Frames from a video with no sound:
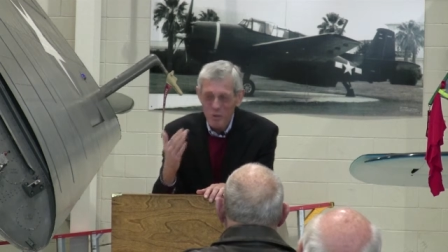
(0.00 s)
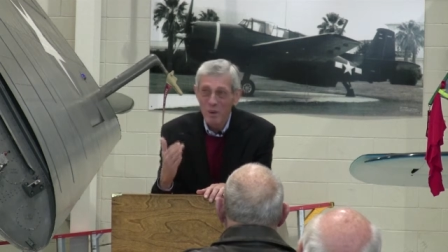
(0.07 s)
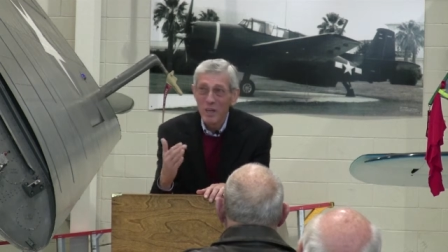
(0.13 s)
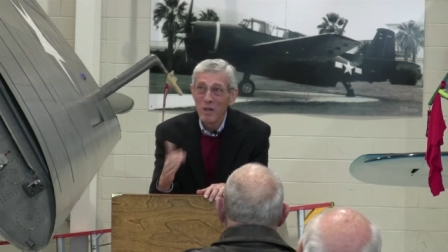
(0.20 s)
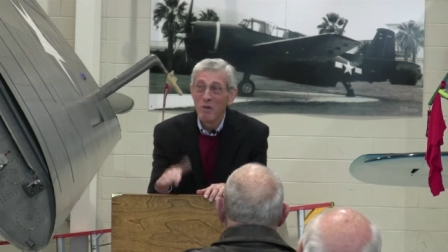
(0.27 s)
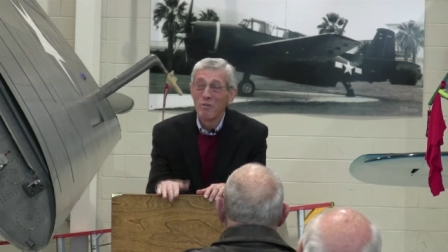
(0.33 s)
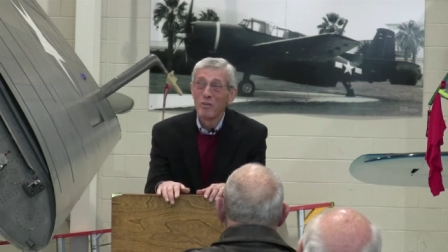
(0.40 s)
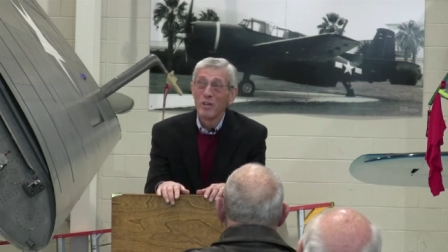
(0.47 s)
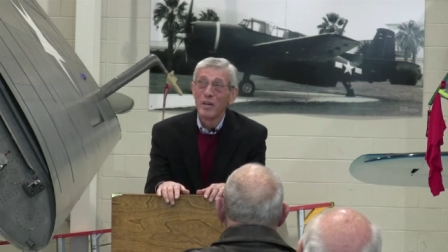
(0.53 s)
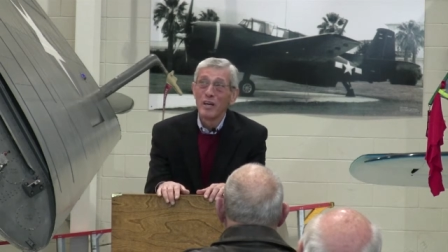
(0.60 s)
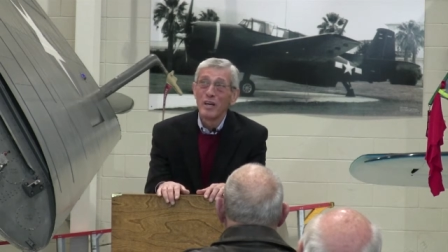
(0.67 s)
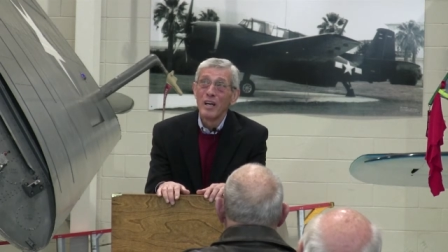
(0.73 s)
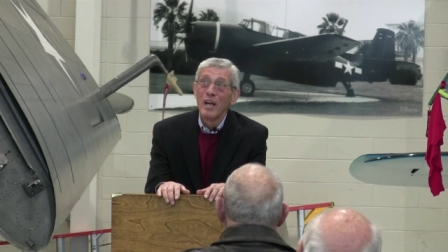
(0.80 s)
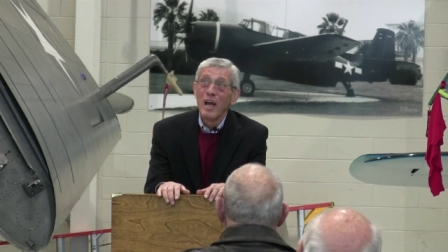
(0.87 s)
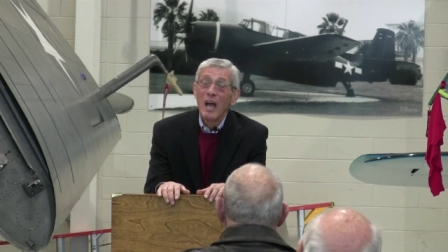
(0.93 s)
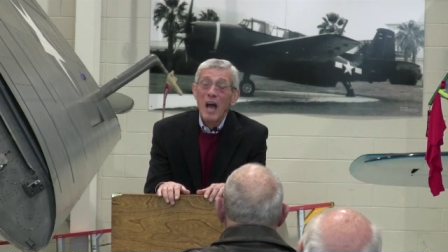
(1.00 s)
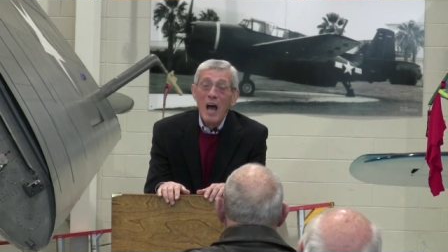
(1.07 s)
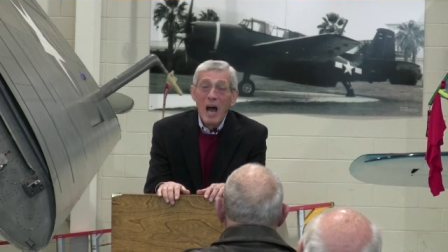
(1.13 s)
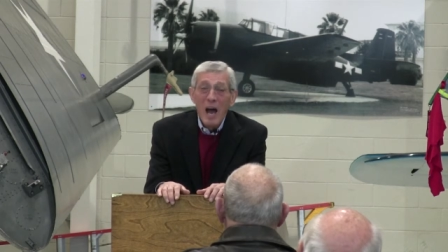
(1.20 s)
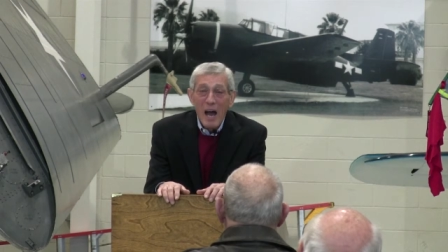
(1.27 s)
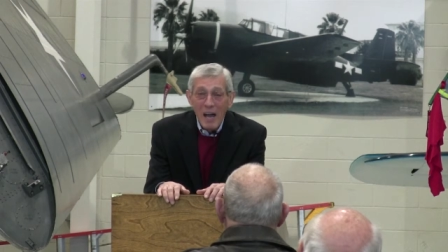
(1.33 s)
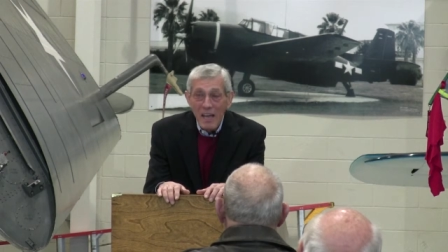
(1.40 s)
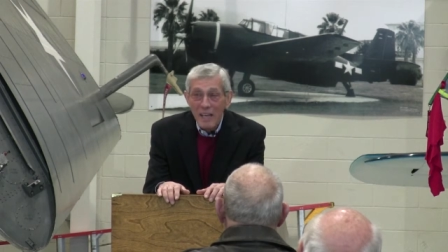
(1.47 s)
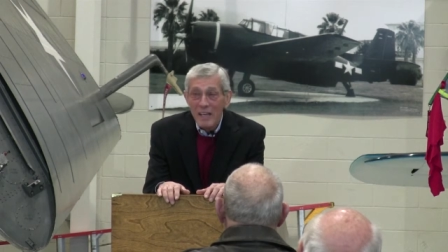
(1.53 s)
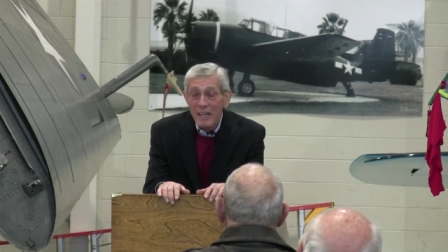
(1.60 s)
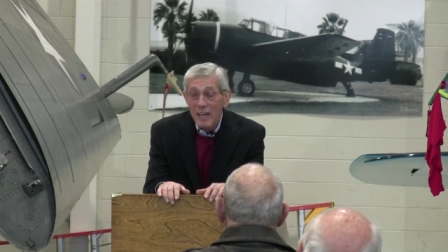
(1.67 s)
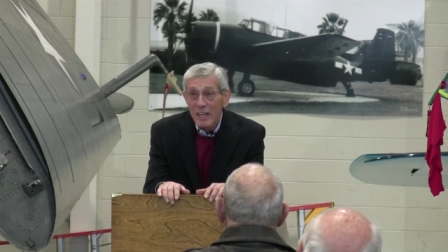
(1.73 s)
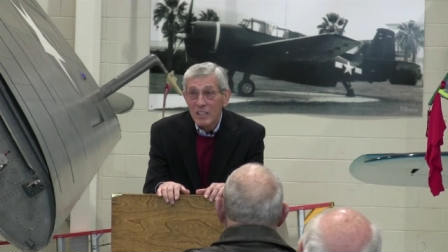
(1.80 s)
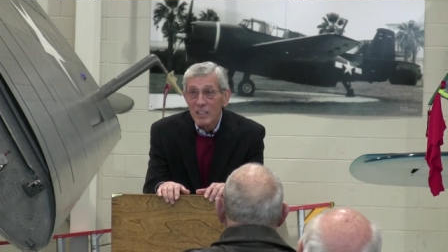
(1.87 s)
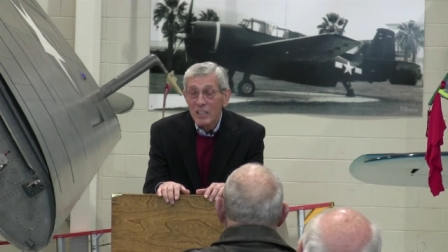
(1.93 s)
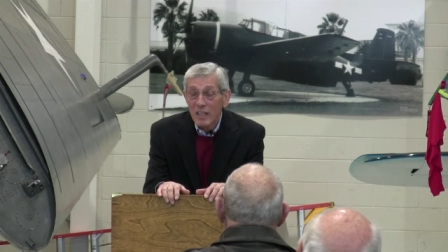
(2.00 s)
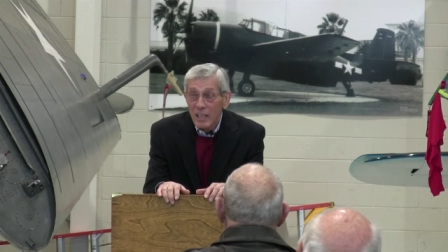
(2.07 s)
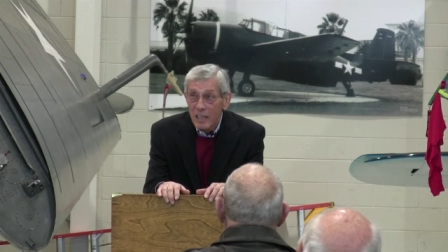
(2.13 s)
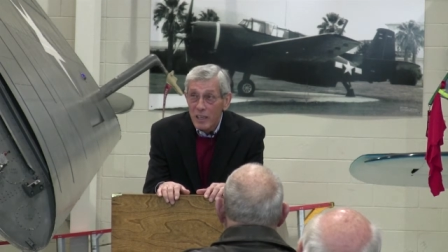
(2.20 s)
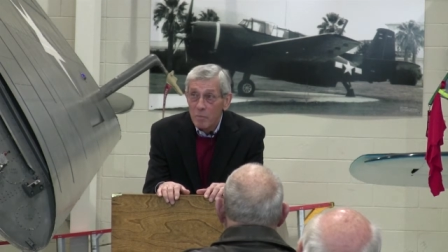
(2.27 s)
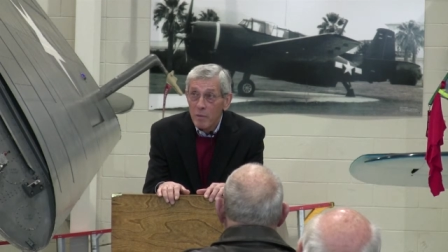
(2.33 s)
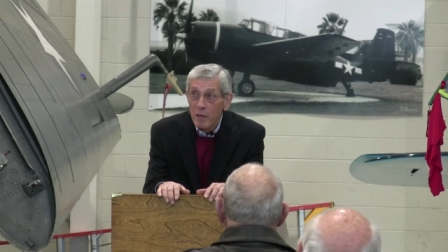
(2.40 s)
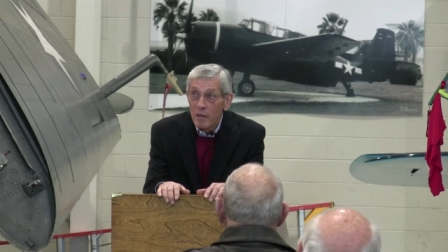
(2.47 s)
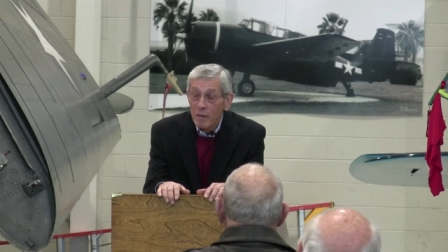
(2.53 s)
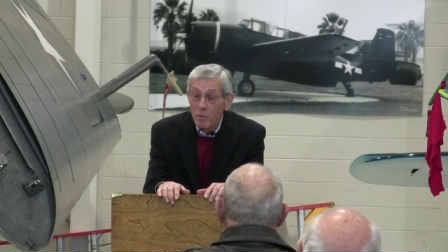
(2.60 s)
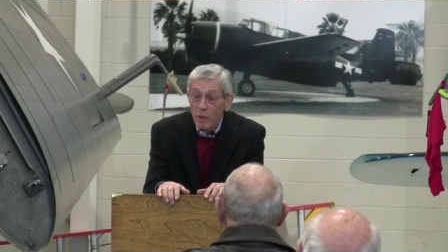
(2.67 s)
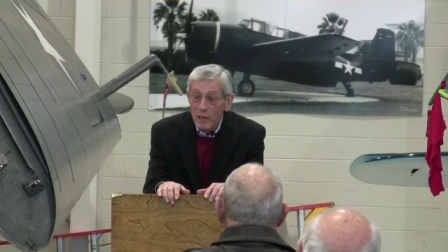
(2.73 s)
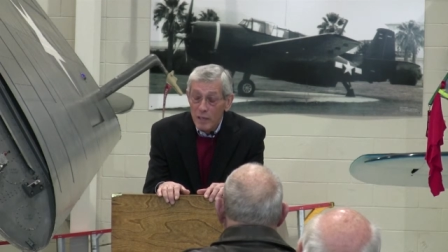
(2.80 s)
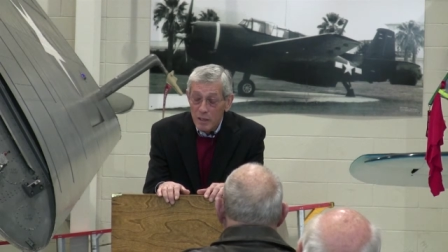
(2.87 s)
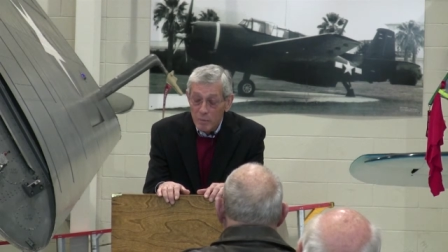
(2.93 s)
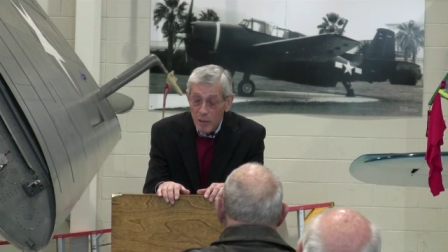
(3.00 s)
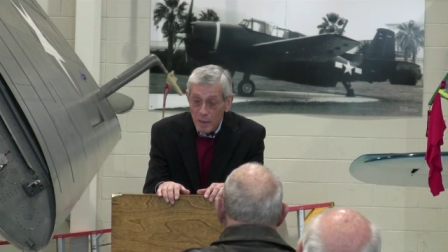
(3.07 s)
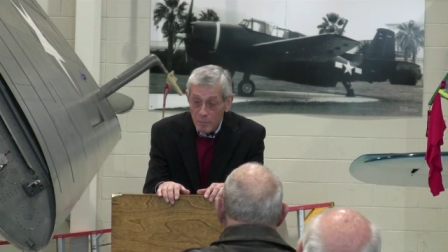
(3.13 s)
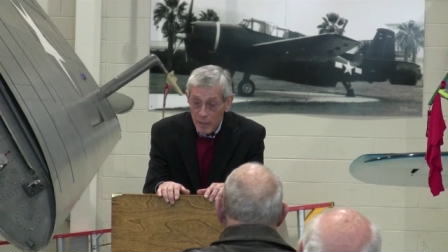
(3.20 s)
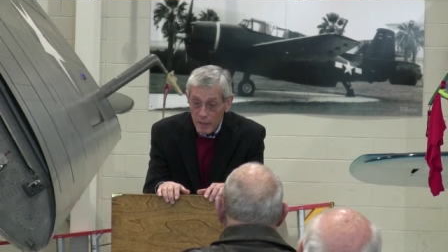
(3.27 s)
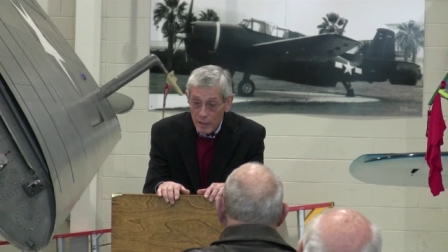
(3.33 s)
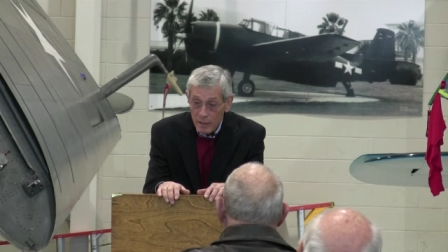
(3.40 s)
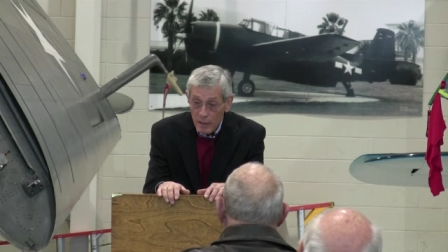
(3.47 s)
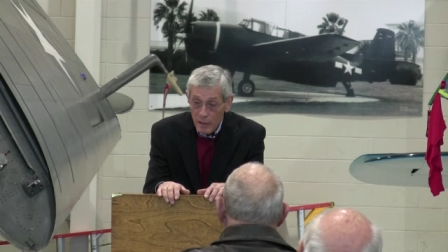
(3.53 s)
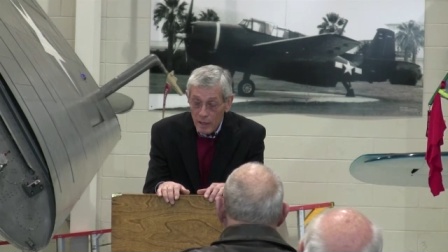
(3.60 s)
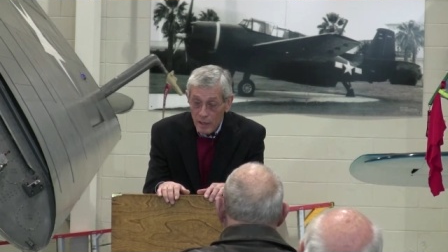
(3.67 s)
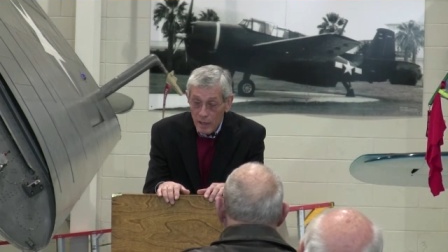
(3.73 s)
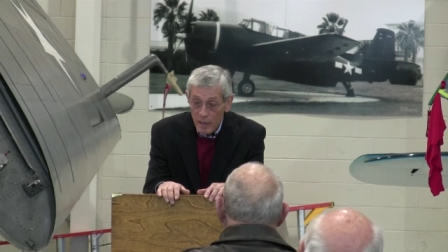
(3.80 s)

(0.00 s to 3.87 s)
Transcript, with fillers: On the way over there, I had actually laid awake in my bed